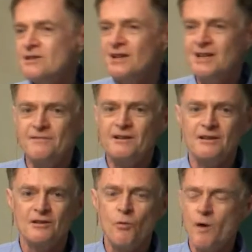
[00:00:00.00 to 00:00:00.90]

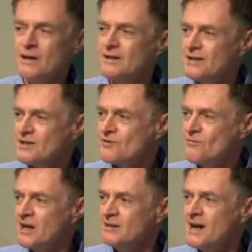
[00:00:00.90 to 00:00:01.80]
significant quantities
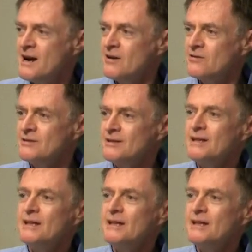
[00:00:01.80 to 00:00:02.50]
right now.